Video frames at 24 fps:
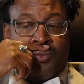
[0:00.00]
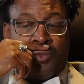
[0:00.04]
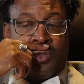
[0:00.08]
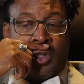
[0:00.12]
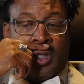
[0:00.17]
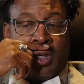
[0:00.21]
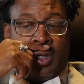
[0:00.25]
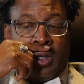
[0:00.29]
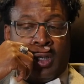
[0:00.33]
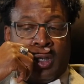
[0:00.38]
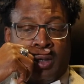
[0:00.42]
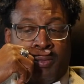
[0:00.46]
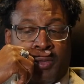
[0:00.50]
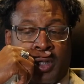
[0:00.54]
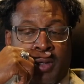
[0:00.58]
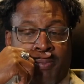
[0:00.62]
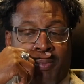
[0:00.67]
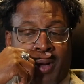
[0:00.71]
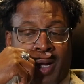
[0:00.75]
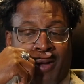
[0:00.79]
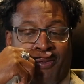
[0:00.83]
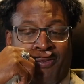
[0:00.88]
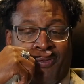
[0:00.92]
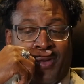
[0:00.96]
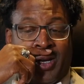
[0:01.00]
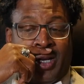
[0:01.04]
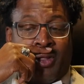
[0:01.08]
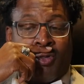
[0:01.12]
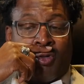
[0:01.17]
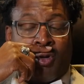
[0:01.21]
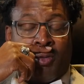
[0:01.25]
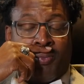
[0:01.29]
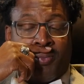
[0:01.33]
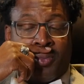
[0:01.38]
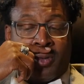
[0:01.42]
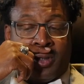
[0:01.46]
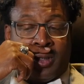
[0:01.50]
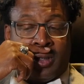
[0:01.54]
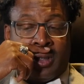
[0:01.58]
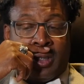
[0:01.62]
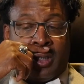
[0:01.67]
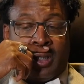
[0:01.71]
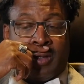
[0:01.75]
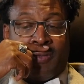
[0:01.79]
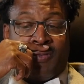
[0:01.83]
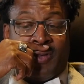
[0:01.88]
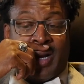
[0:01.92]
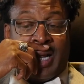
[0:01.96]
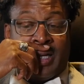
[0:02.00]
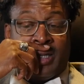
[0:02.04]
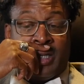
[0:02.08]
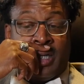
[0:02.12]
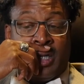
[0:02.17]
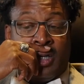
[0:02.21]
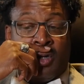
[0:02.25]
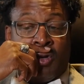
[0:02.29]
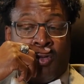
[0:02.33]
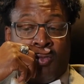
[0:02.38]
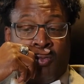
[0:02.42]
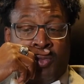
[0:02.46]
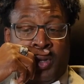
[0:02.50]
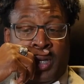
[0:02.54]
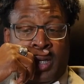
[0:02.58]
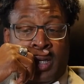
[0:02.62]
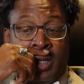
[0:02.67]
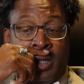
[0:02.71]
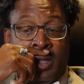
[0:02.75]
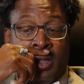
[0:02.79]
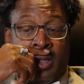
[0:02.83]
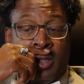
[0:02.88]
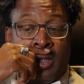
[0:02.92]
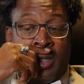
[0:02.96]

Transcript: and about 53% of Latino men,